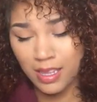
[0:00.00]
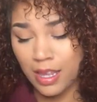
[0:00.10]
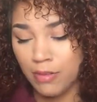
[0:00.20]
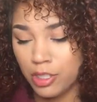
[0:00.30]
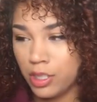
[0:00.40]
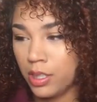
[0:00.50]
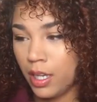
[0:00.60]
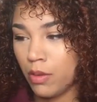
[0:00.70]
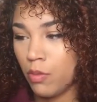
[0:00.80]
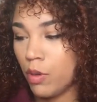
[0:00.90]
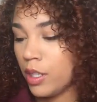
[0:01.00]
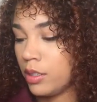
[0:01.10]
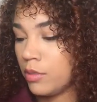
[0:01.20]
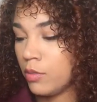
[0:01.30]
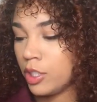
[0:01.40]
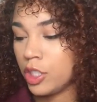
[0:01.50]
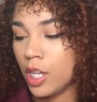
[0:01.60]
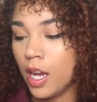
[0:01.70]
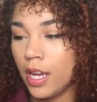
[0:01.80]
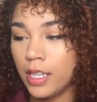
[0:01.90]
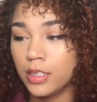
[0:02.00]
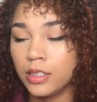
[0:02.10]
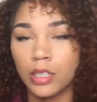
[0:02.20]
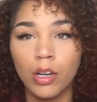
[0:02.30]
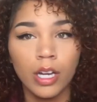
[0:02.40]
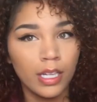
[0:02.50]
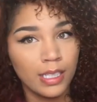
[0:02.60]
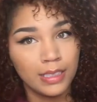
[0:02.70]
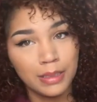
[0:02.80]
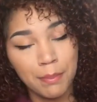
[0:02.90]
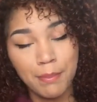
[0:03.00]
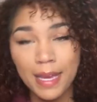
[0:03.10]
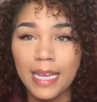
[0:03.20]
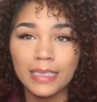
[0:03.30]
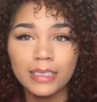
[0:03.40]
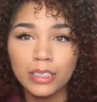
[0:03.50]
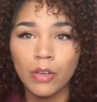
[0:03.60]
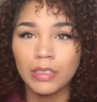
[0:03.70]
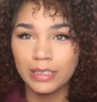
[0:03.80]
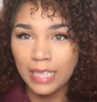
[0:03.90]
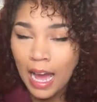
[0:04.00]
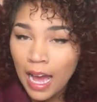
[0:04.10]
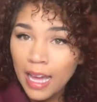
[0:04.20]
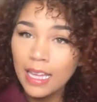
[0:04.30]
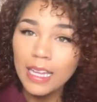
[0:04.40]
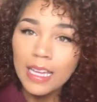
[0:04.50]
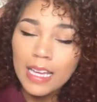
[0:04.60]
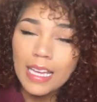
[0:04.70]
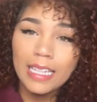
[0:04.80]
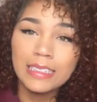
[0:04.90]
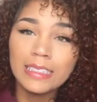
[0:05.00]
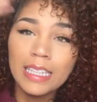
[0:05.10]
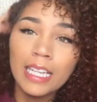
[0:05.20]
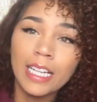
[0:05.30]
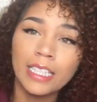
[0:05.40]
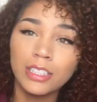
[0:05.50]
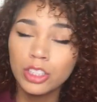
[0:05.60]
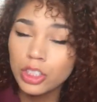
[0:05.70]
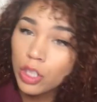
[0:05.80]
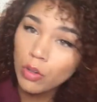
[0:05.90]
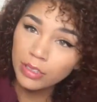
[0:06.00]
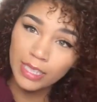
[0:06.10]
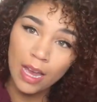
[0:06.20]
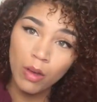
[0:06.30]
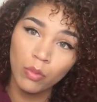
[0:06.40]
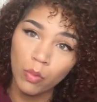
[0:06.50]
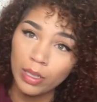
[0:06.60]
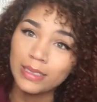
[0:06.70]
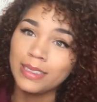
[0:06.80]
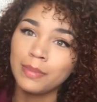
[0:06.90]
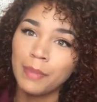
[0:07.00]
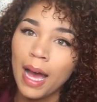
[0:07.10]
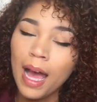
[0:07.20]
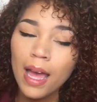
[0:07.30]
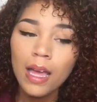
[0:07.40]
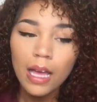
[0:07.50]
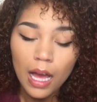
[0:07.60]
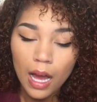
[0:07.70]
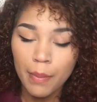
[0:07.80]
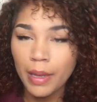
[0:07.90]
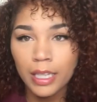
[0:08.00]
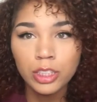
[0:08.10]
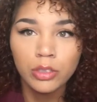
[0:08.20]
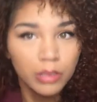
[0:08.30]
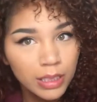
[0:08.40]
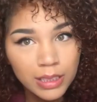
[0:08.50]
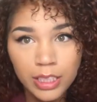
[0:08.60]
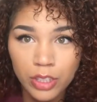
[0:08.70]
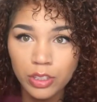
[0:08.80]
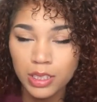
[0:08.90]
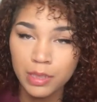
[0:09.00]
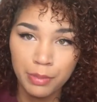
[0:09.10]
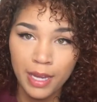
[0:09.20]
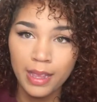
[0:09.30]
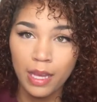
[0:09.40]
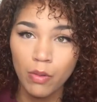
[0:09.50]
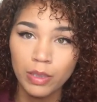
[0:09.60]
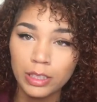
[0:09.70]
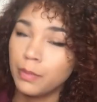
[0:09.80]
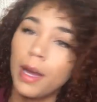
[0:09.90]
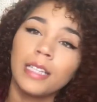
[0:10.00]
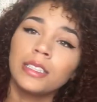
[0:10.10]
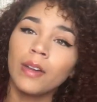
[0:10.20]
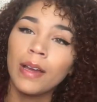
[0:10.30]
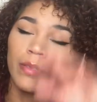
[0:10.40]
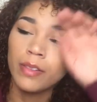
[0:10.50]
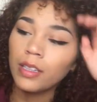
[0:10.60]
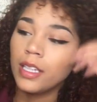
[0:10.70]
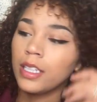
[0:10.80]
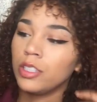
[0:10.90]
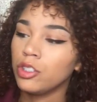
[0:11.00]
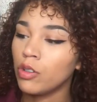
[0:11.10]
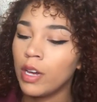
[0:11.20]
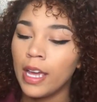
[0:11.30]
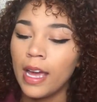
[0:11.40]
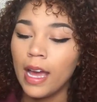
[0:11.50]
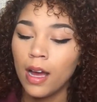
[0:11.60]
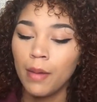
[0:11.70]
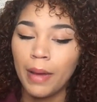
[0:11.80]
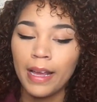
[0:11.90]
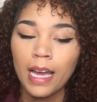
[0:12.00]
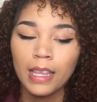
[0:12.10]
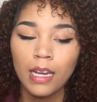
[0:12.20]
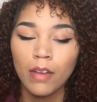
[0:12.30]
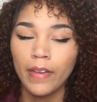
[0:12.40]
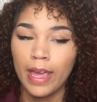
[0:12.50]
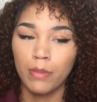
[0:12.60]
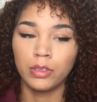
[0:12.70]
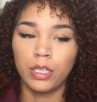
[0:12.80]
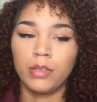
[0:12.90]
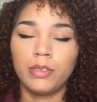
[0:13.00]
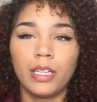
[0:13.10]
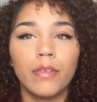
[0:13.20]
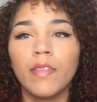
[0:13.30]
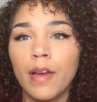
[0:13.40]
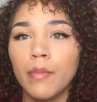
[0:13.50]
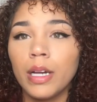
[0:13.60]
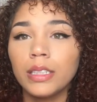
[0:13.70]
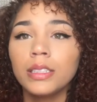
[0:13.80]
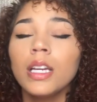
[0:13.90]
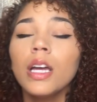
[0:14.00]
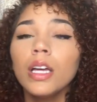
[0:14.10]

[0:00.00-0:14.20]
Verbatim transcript: that was just like one one shot, and it's so good, and it's a mist, so it's not gonna sit there and soak down one spot um, unless you continuously spray at that one spot. So I really enjoy it. um, I got that off of Amazon. It was like five bucks.